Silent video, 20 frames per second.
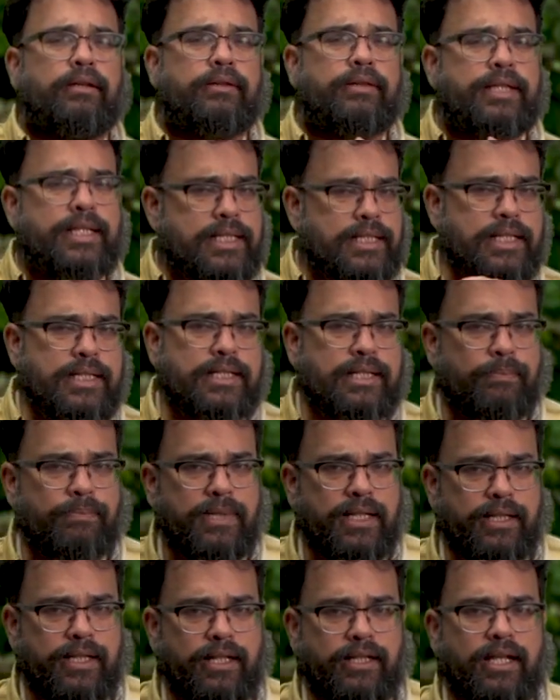This is
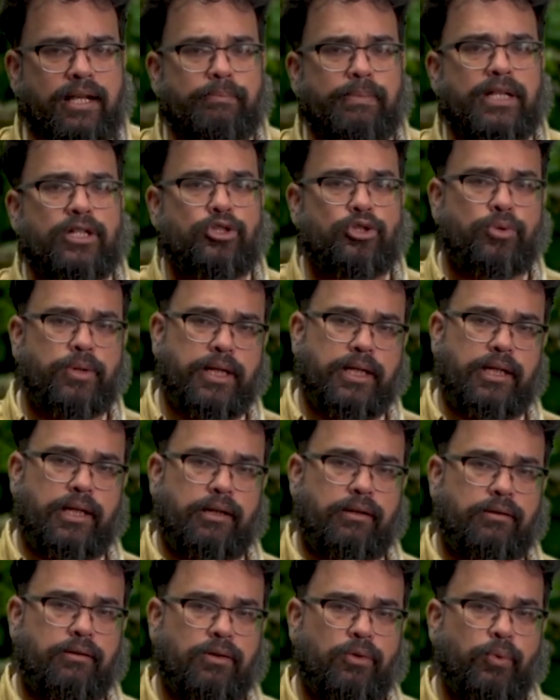something that can be
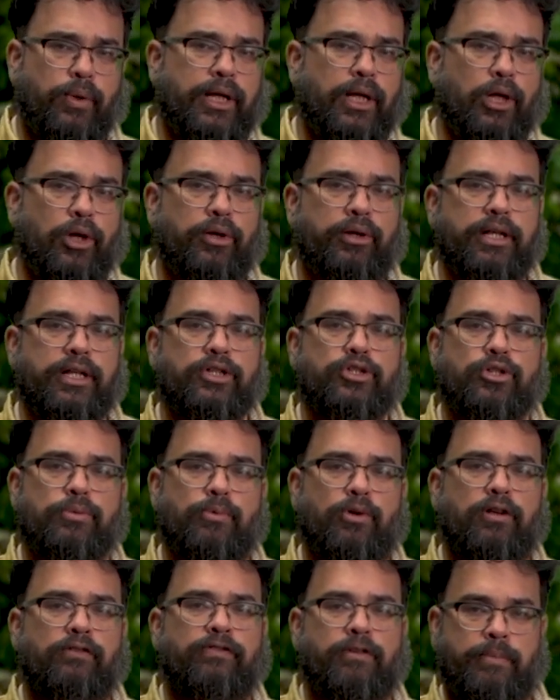tricky when learning
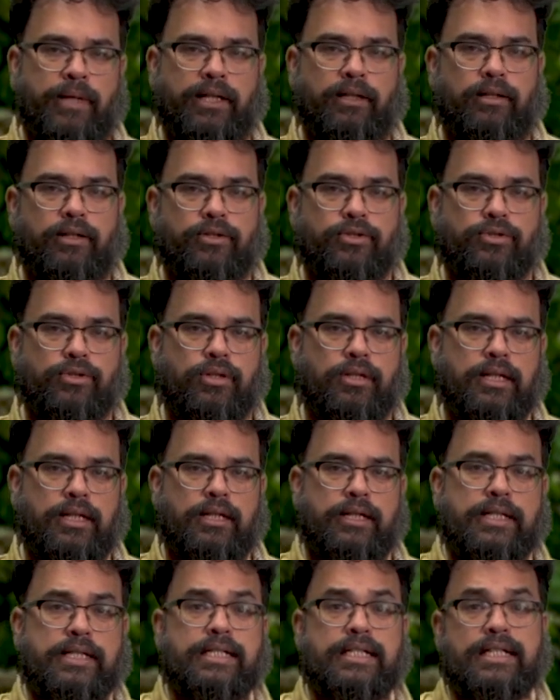Chamorro from English,
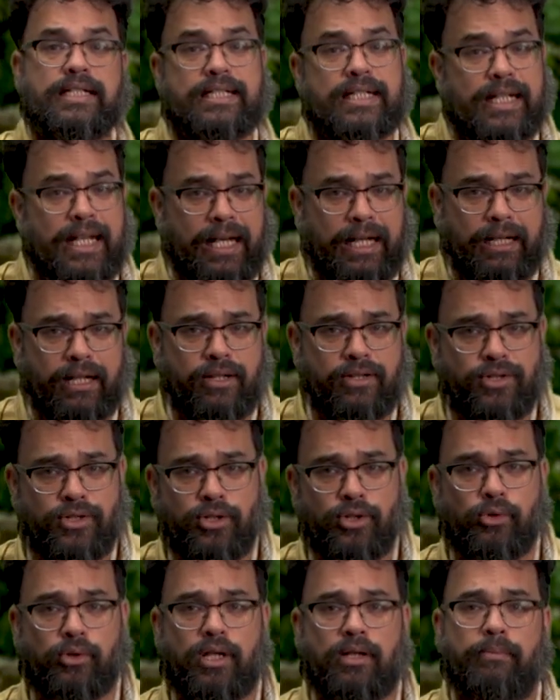since in English
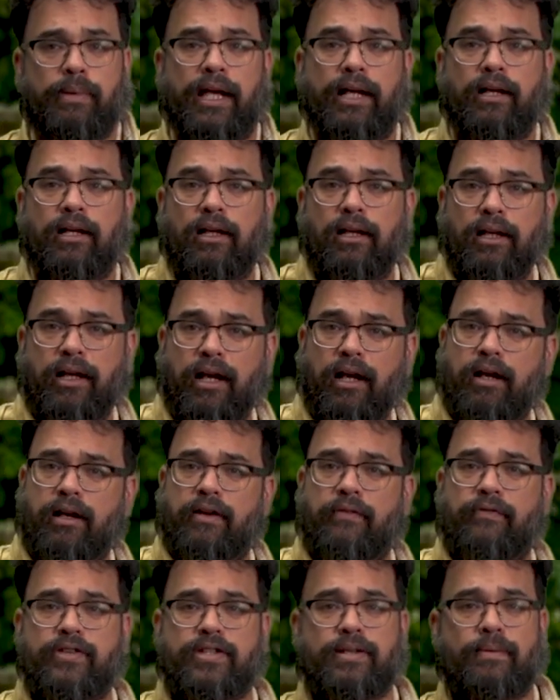you can make clear
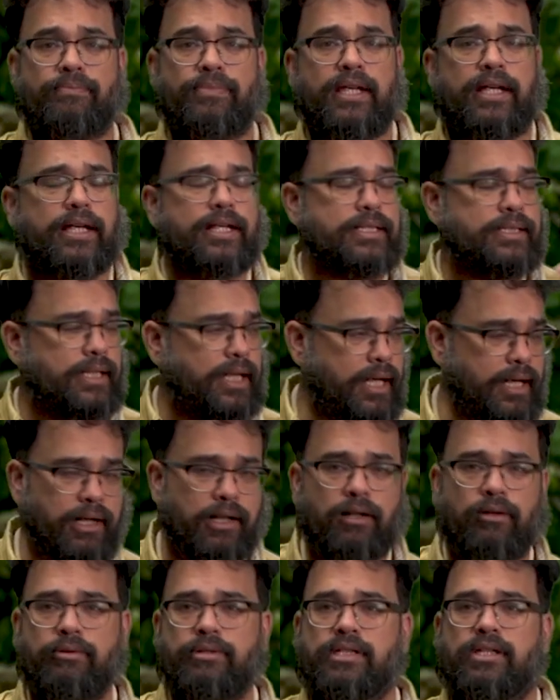if something is
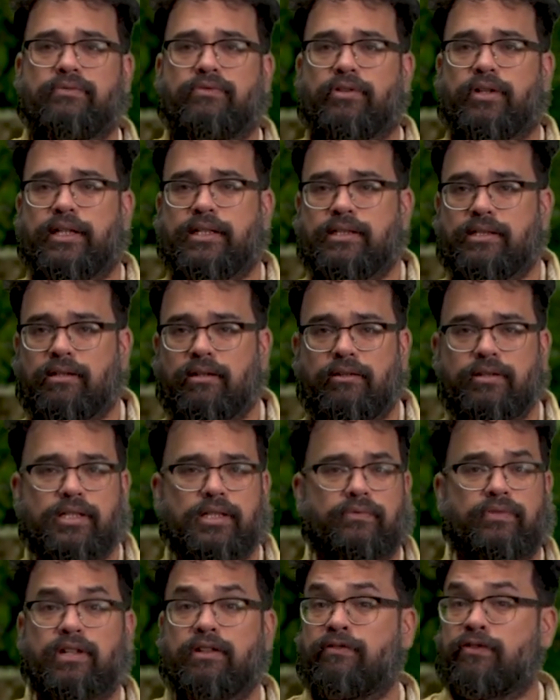inclusive or
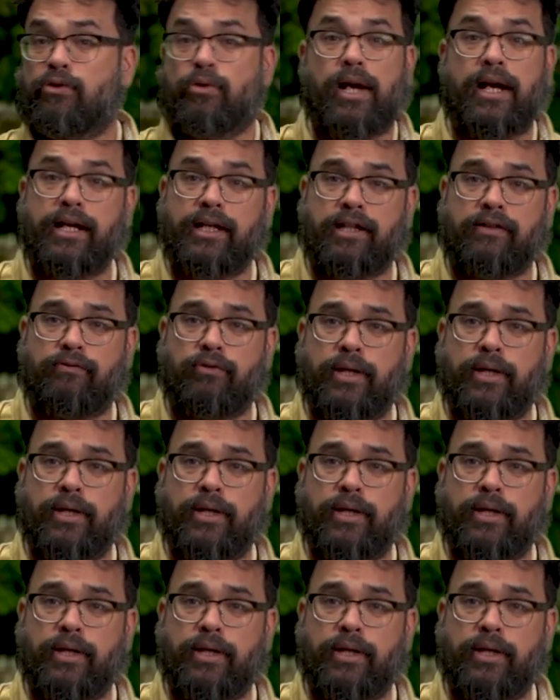exclusive in a variety of